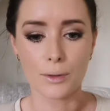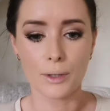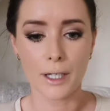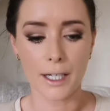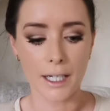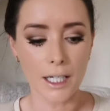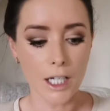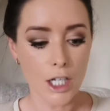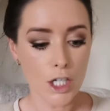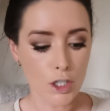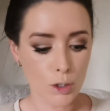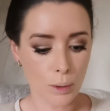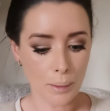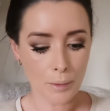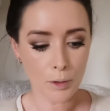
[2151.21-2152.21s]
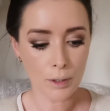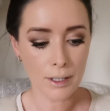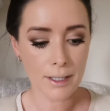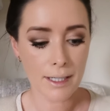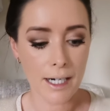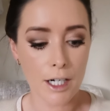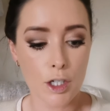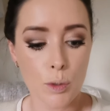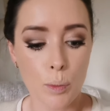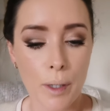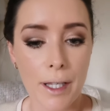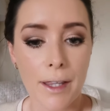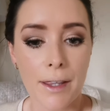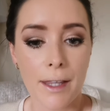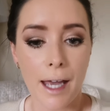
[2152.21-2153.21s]
Okay, so I'm going to start
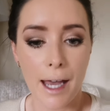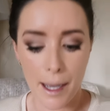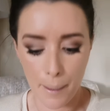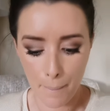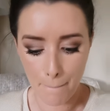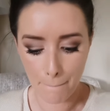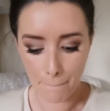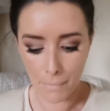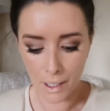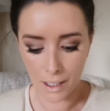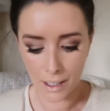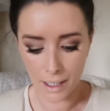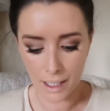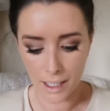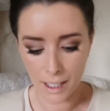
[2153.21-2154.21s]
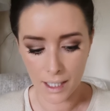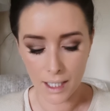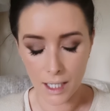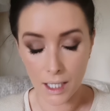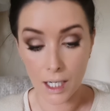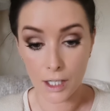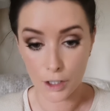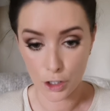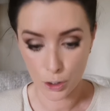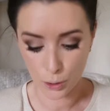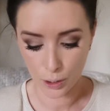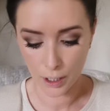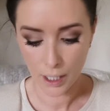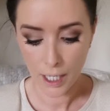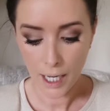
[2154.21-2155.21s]
with my
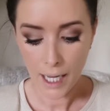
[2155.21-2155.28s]
contour.